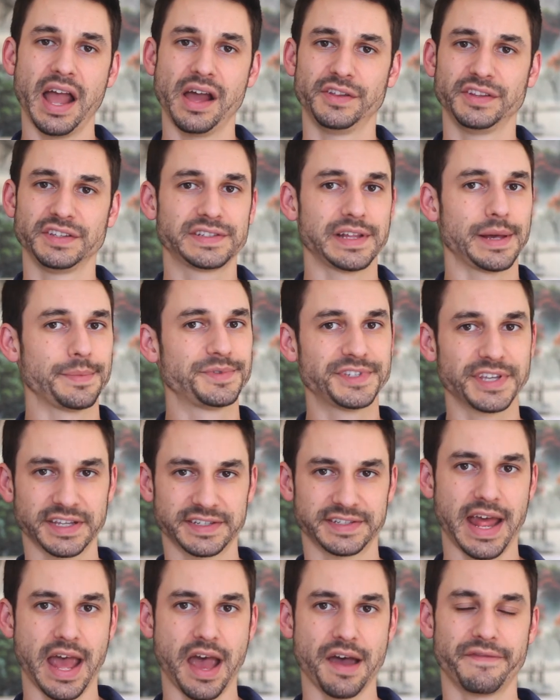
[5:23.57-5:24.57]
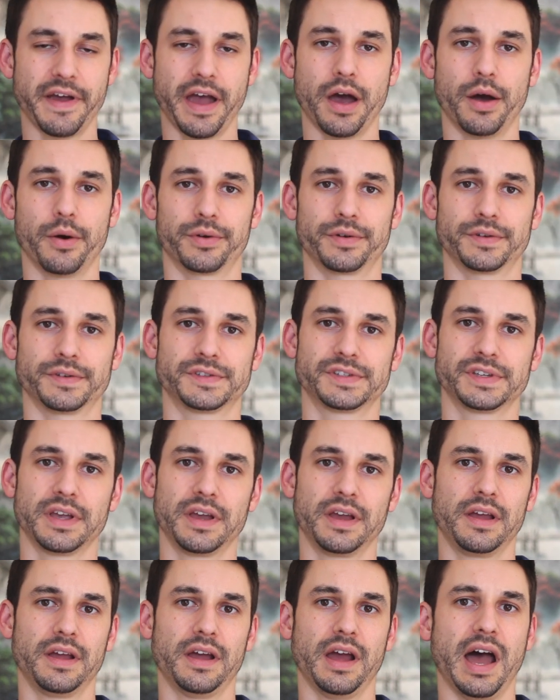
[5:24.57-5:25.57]
I only slept six and a half hours.
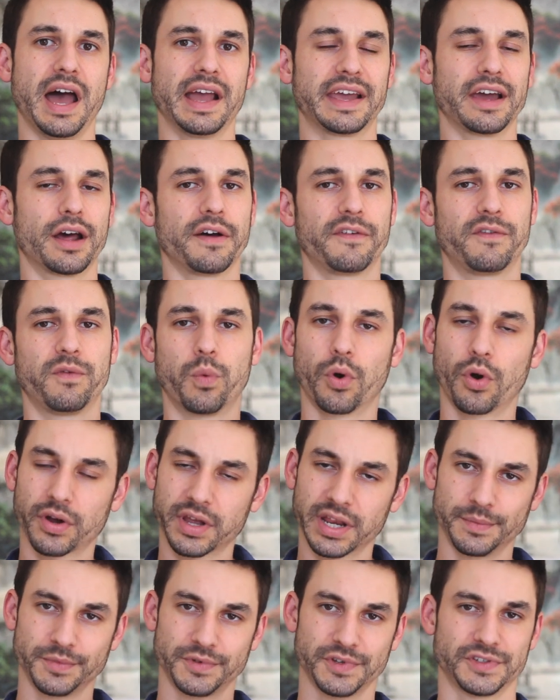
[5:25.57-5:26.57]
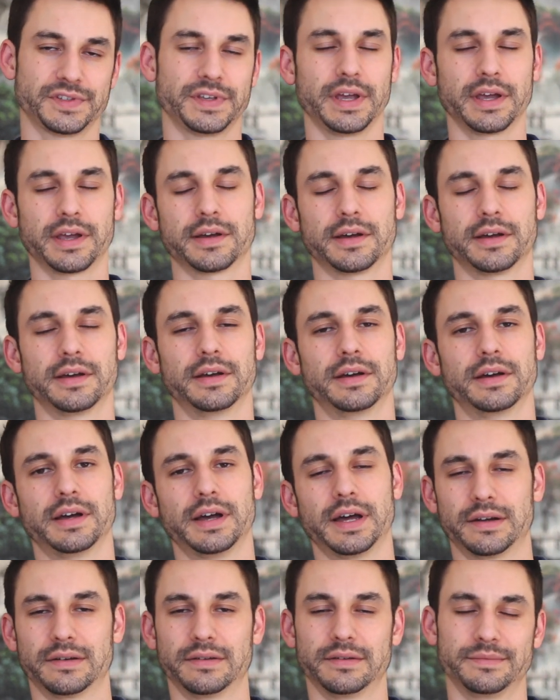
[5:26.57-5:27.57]
I get off work and I'm just like,
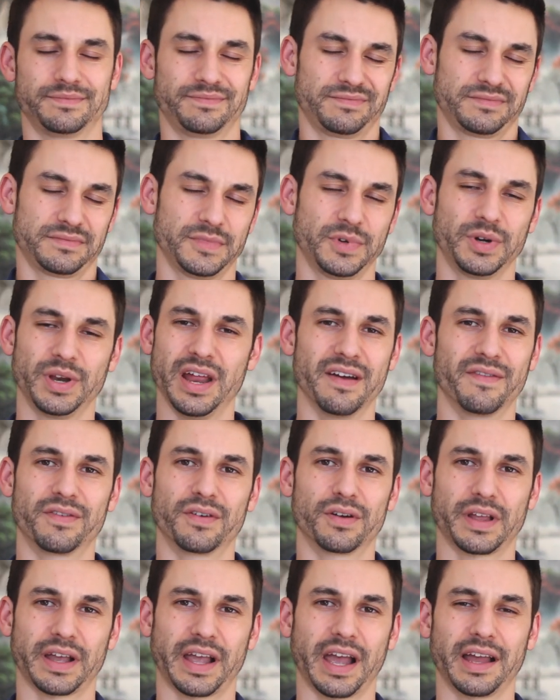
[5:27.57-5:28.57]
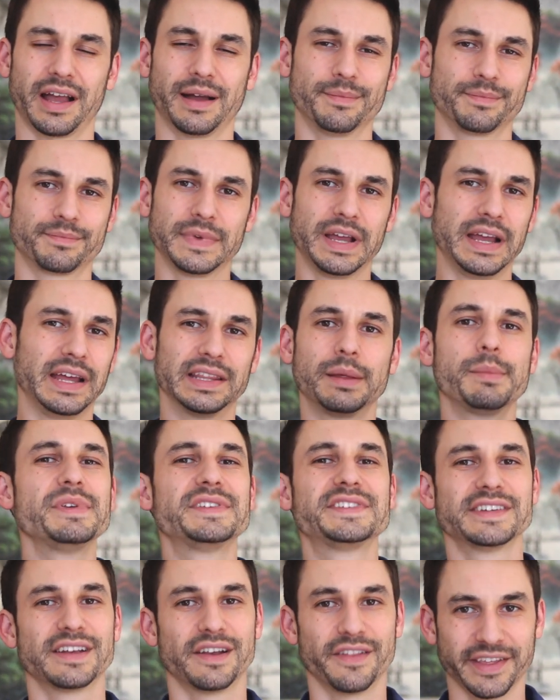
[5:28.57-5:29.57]
oh, whatever. Like, I, I'm, let
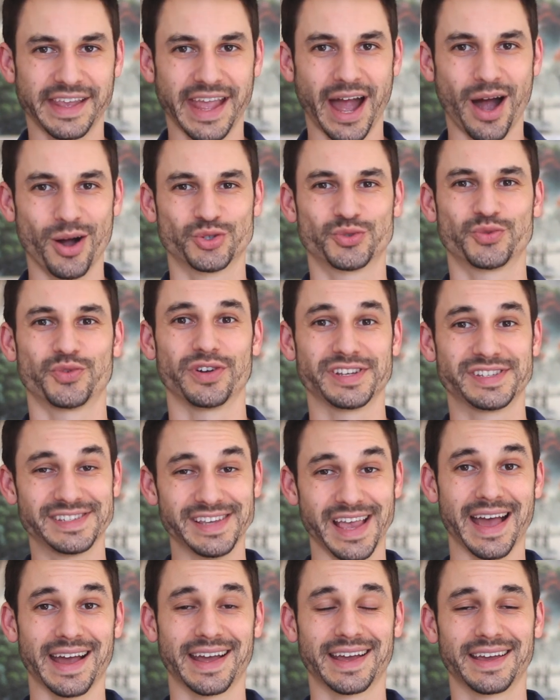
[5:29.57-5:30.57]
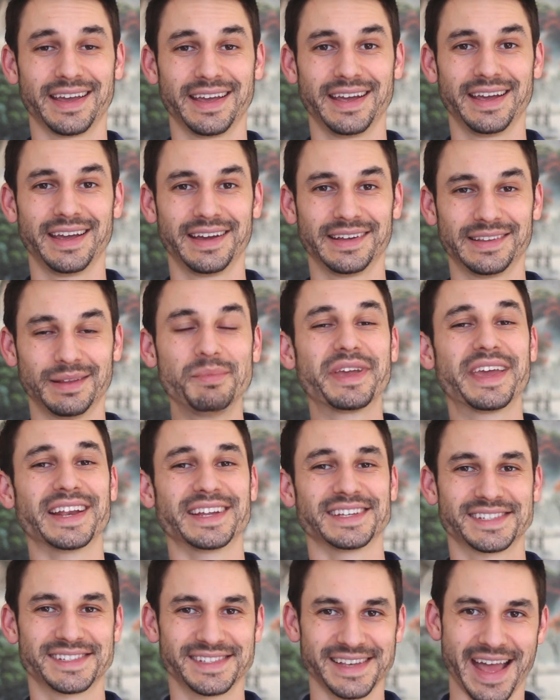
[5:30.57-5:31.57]
me sit on the couch for a sec. Let me
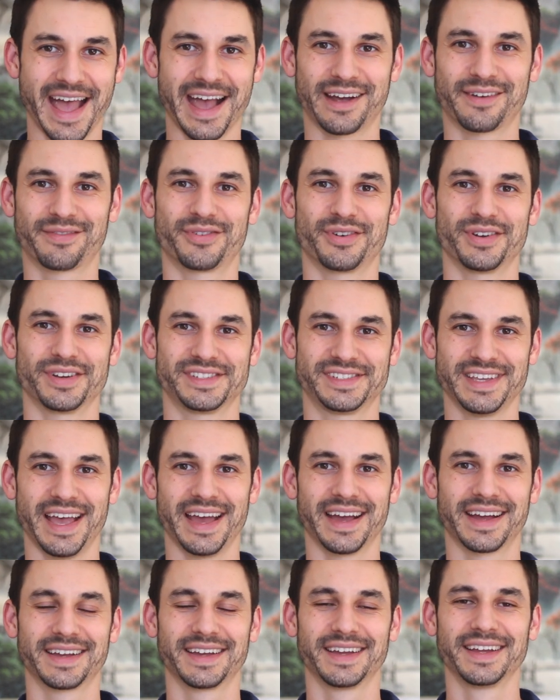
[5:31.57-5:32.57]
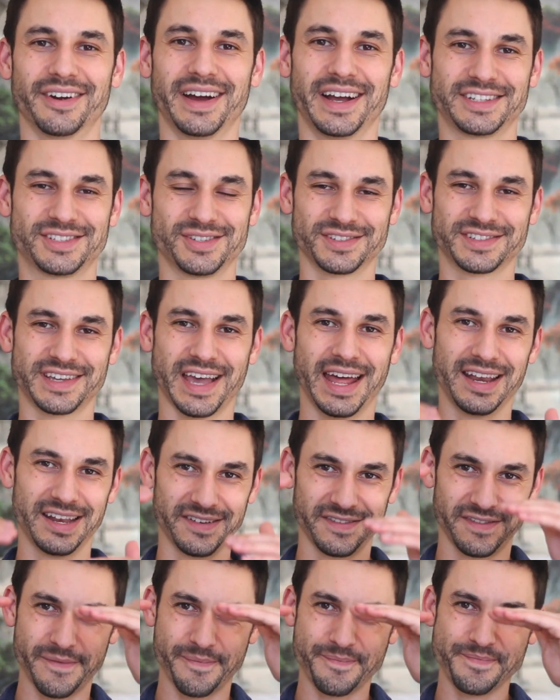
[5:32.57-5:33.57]
get a snack for a sec. All right. So it's kind
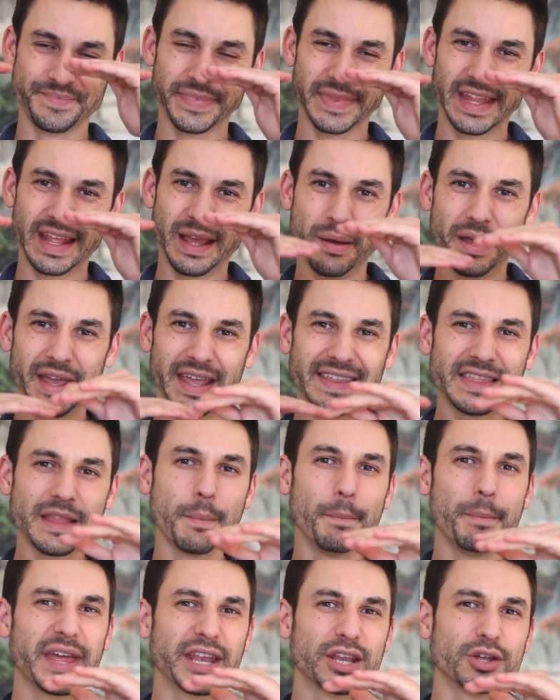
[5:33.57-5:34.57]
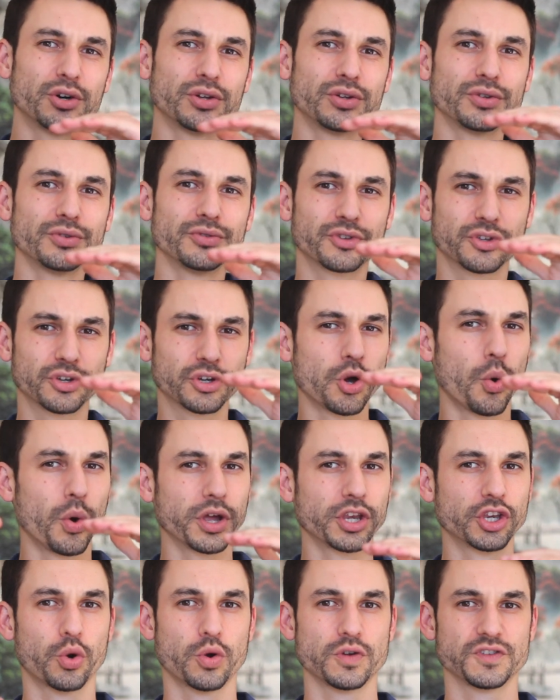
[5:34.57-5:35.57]
of in the middle,
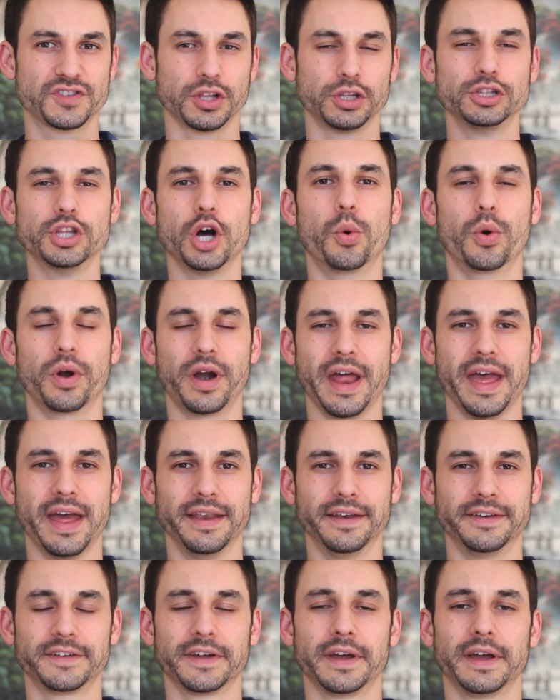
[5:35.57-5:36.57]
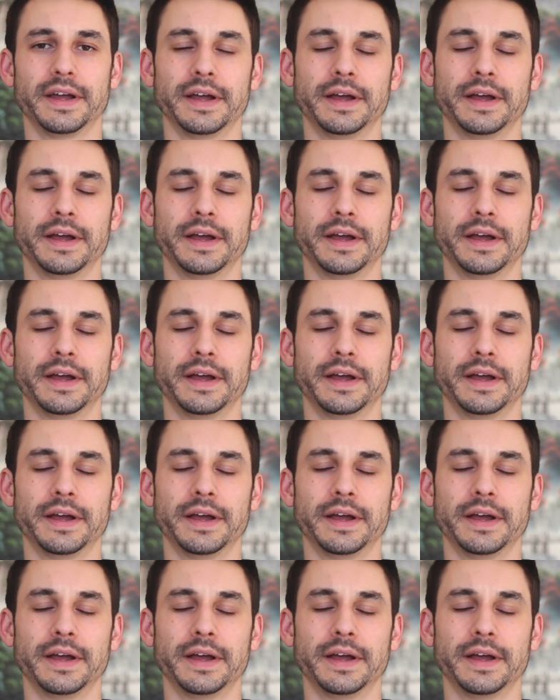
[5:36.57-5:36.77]
going towards the lower end.